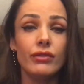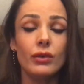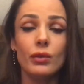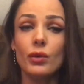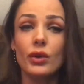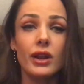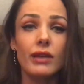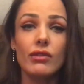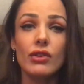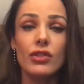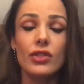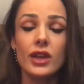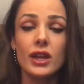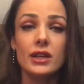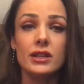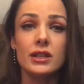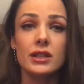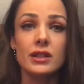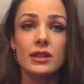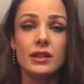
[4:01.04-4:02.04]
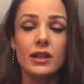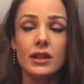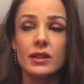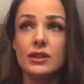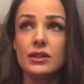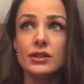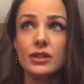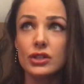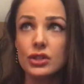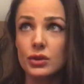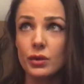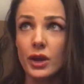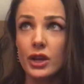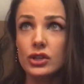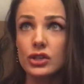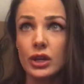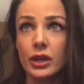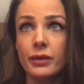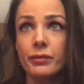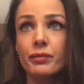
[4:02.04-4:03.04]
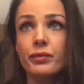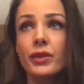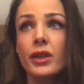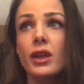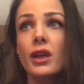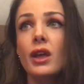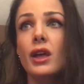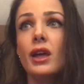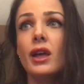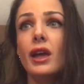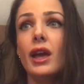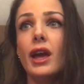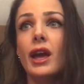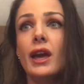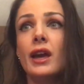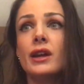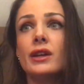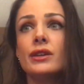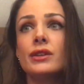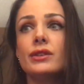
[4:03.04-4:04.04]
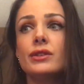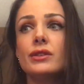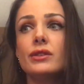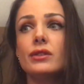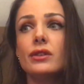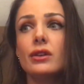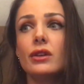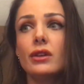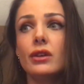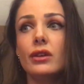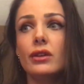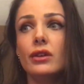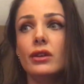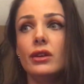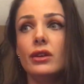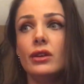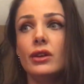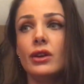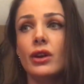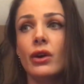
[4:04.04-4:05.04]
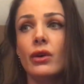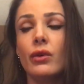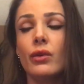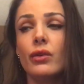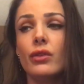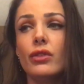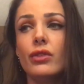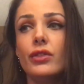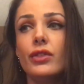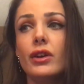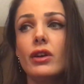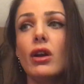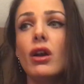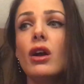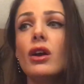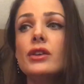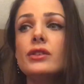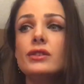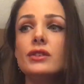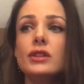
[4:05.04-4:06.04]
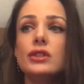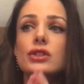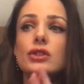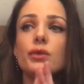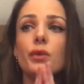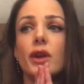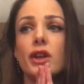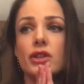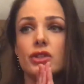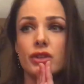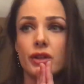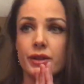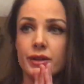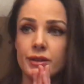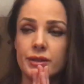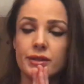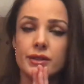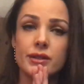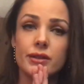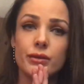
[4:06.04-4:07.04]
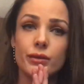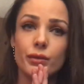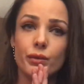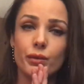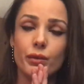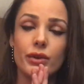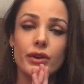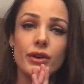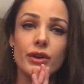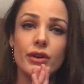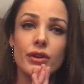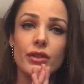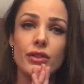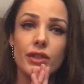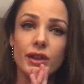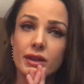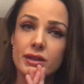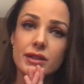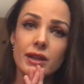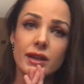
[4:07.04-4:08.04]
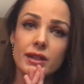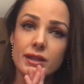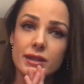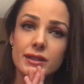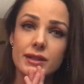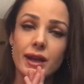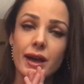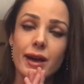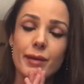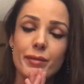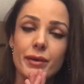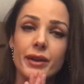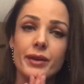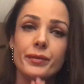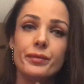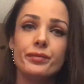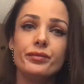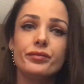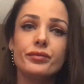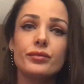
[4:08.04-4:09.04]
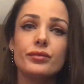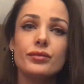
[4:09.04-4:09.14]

for whatever they did in, in the situation. And you know, there are situations where things like this happen